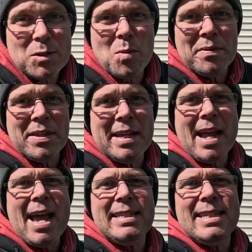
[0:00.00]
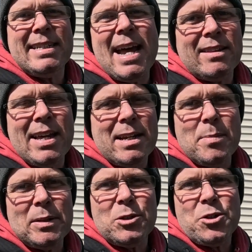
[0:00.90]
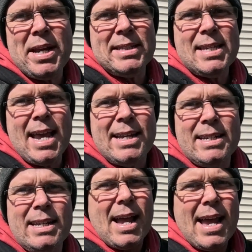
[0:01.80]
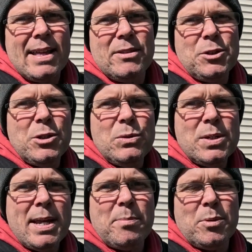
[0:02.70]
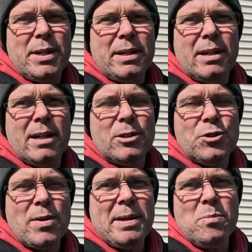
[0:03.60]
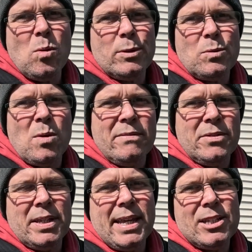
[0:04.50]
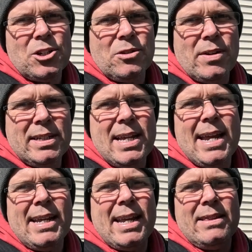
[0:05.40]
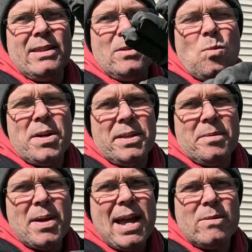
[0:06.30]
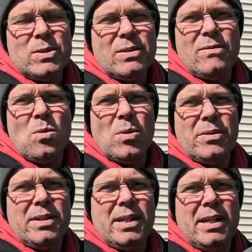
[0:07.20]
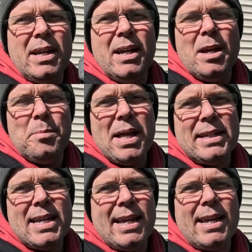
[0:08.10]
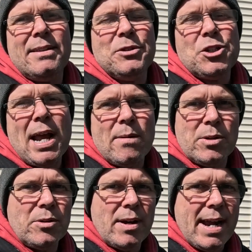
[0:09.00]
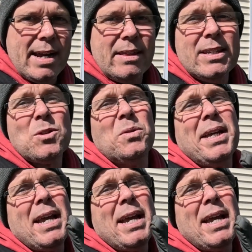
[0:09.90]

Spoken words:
was the one thing I did not like about the Transcend. I had the 2 separate drain ports, one for the kitchen gray tank, and then the one in the back was for the black tank and the shower gray. This only